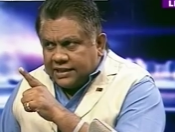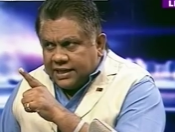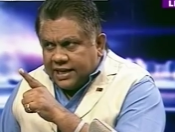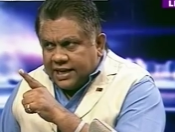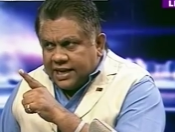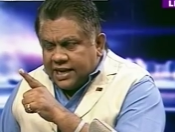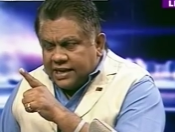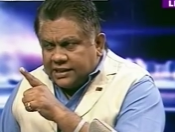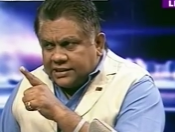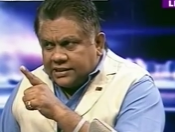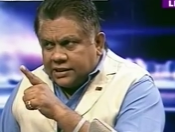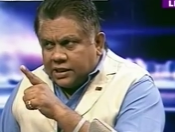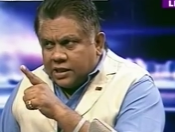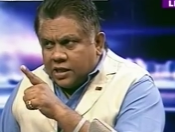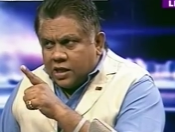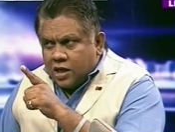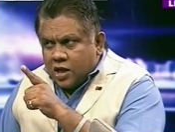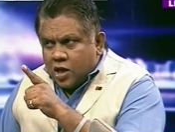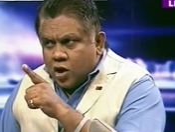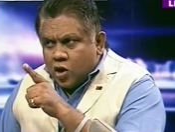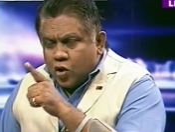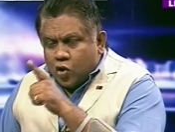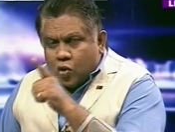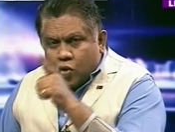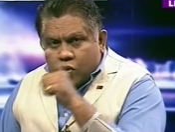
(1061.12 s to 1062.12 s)
is
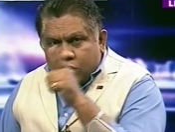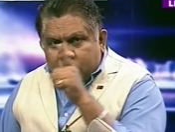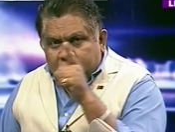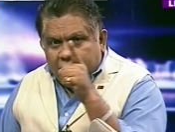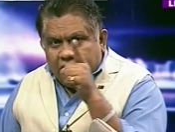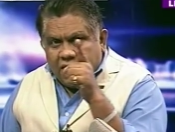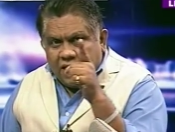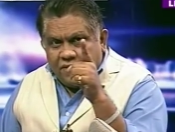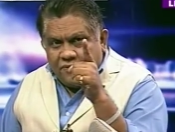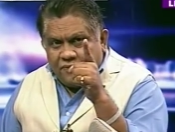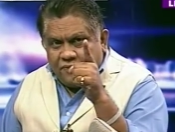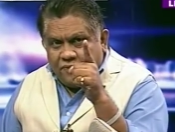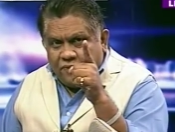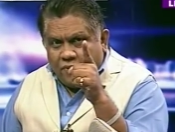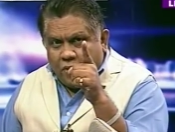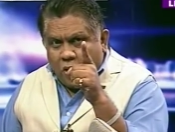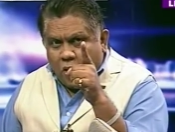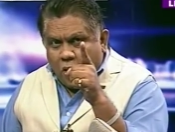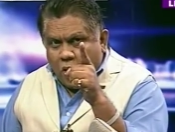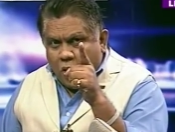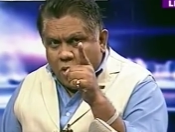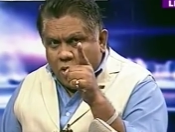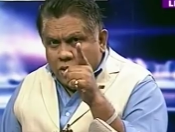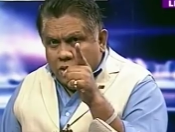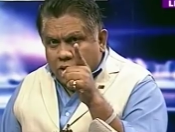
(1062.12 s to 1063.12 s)
only
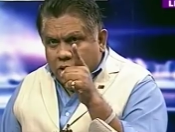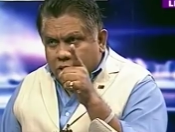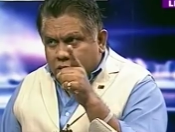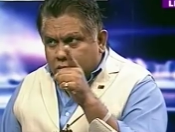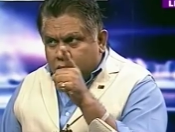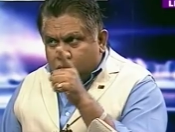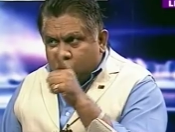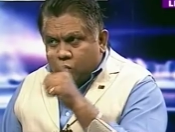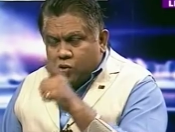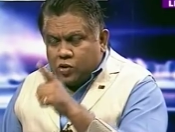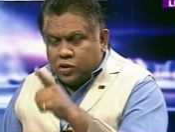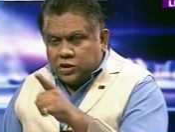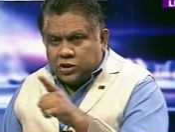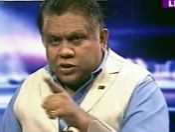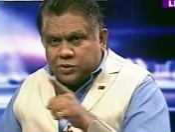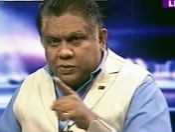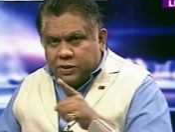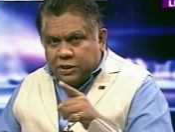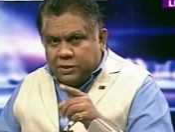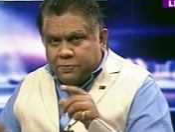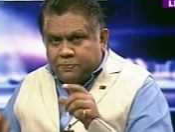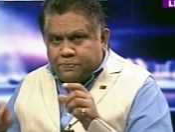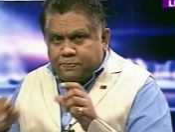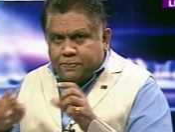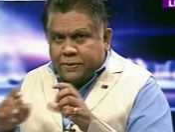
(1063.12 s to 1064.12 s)
for those
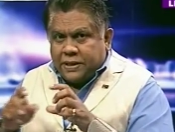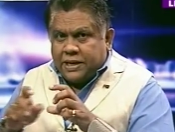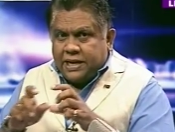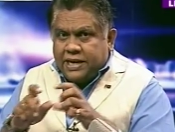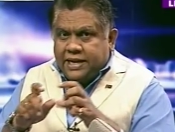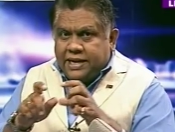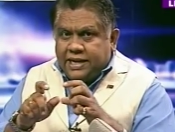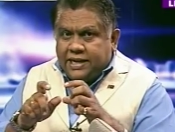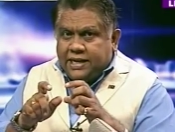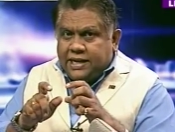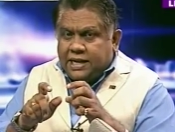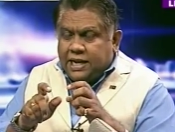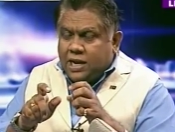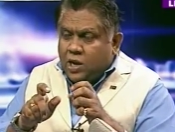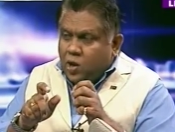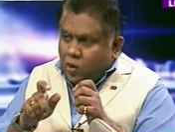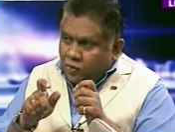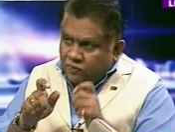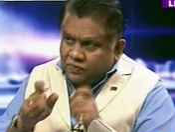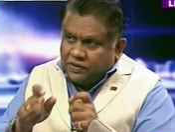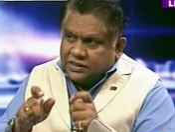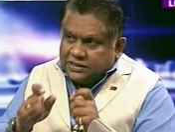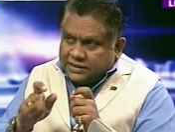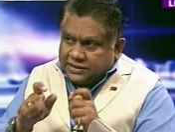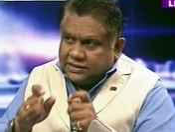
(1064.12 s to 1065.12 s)
with political
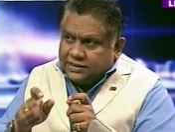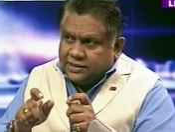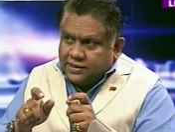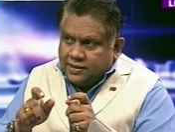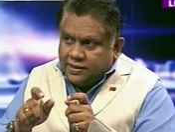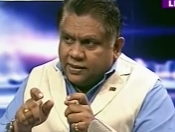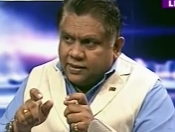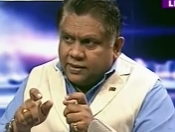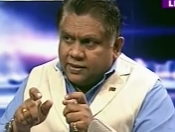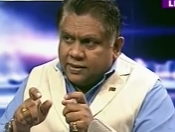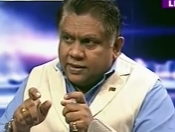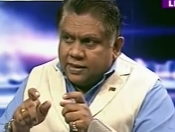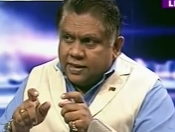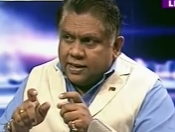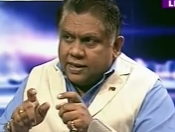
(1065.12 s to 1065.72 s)
office. Yes.